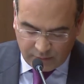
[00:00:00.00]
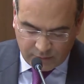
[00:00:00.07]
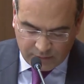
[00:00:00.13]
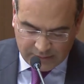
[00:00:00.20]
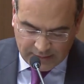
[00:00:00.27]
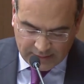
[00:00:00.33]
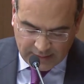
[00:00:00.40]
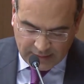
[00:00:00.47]

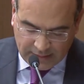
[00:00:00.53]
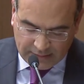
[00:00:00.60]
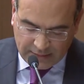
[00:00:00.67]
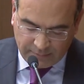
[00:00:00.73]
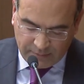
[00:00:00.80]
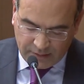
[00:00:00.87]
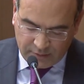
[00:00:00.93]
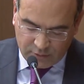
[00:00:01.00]
Nkosazana
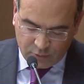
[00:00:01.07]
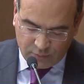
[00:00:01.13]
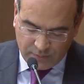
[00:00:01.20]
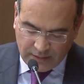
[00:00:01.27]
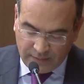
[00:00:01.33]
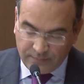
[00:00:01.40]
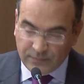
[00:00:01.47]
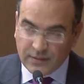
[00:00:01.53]

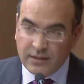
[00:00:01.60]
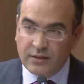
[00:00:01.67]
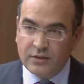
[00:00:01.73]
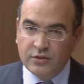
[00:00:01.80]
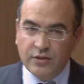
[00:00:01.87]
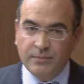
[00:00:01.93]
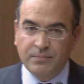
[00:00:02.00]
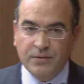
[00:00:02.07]
Dlamini-Zuma, the
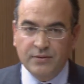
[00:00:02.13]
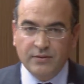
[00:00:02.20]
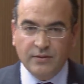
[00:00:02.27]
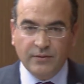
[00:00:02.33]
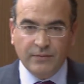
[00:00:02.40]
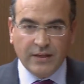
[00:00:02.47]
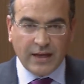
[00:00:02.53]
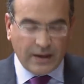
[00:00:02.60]

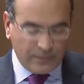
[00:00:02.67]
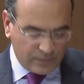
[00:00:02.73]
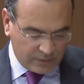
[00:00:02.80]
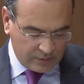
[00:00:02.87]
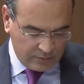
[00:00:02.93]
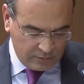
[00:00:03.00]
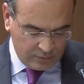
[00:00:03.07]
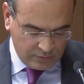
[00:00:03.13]
chairperson of the
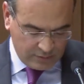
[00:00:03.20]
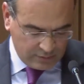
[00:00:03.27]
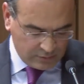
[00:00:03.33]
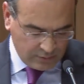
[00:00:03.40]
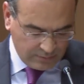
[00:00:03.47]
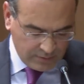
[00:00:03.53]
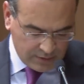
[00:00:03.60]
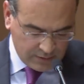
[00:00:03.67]
African Union
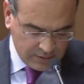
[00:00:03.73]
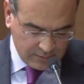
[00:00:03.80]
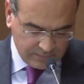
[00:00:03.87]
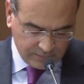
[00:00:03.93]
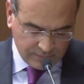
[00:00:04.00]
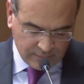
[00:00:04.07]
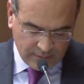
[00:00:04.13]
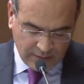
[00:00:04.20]
Commission,